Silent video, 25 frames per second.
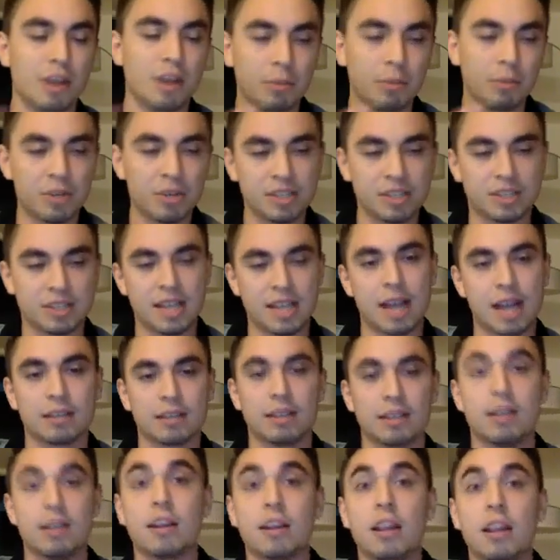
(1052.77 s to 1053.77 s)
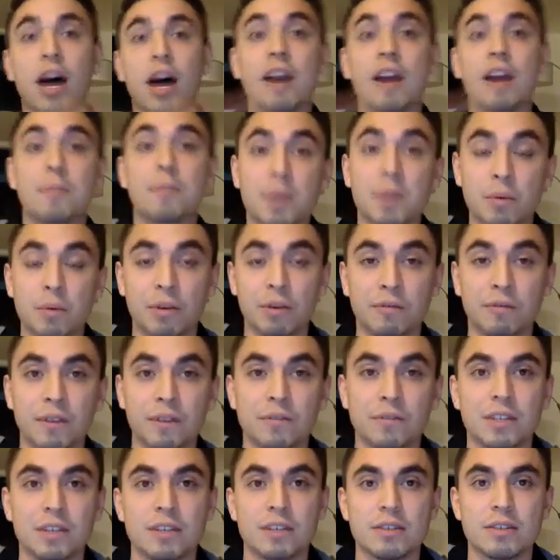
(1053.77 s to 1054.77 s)
numbers exactly, and a lot of
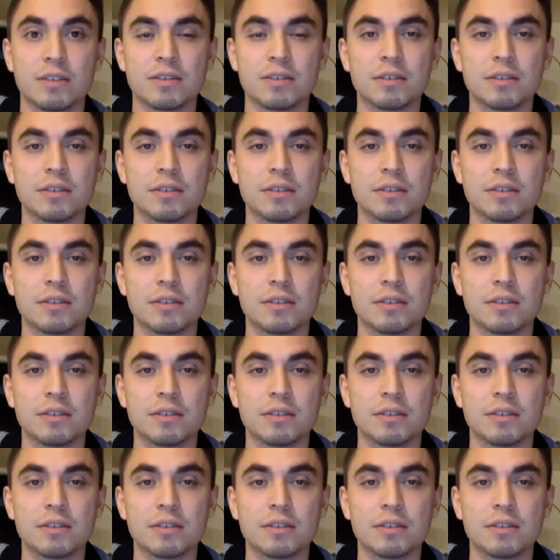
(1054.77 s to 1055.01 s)
P150s.